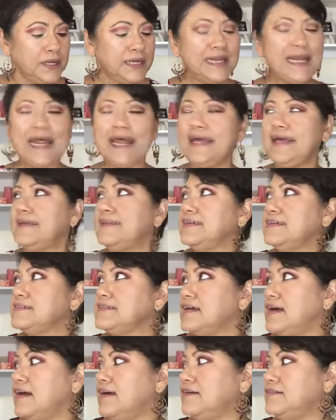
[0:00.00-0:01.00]
did I get this
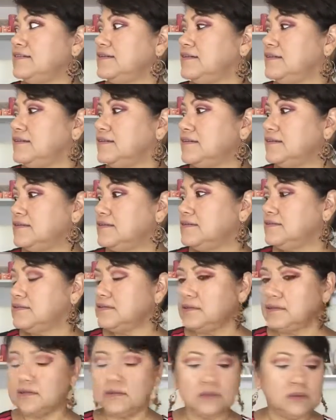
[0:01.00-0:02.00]
at?
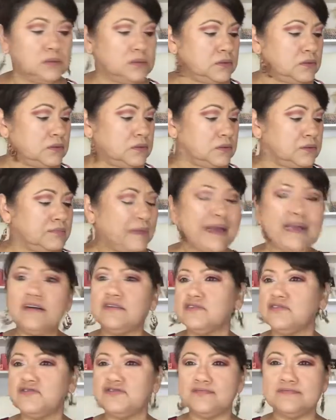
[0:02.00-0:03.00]
Oh,
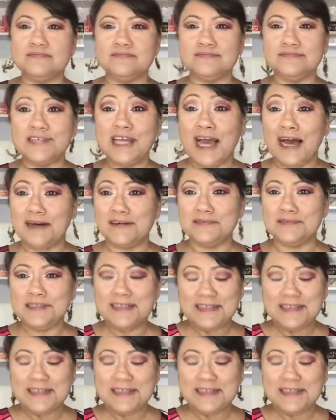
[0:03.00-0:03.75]
Michael's. Yeah.